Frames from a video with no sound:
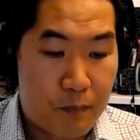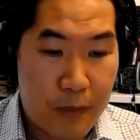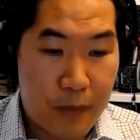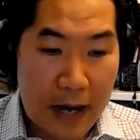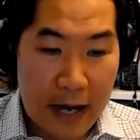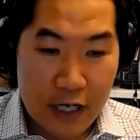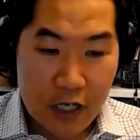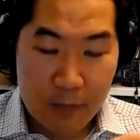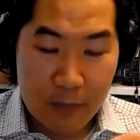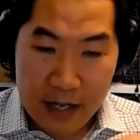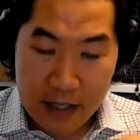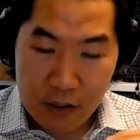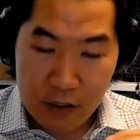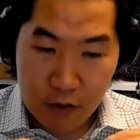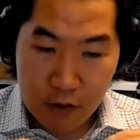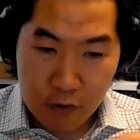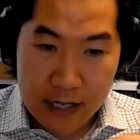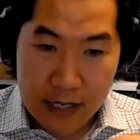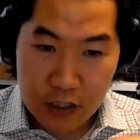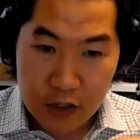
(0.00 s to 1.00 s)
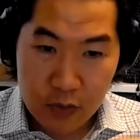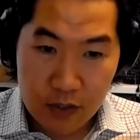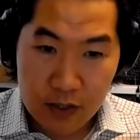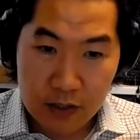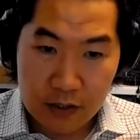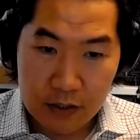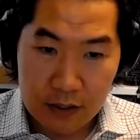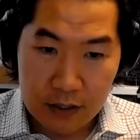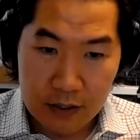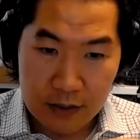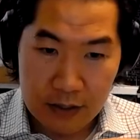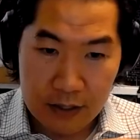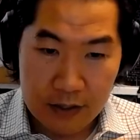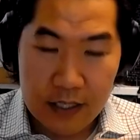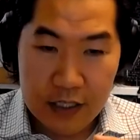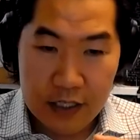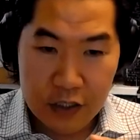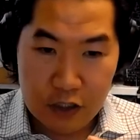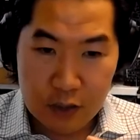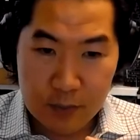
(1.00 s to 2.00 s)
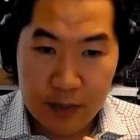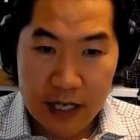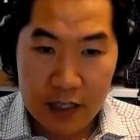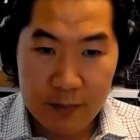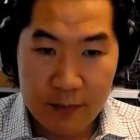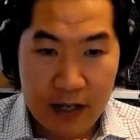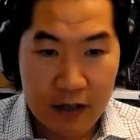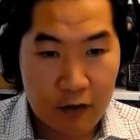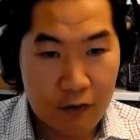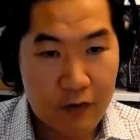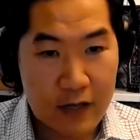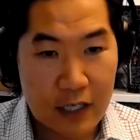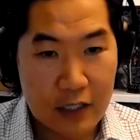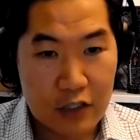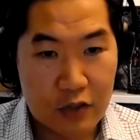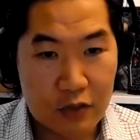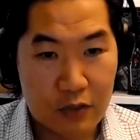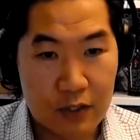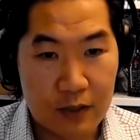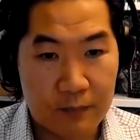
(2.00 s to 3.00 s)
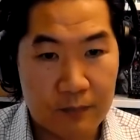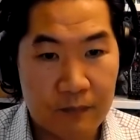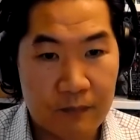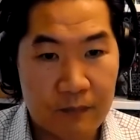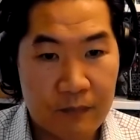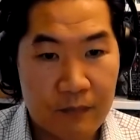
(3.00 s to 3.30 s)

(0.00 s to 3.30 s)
biomanufacturing, a nation's biomanufacturing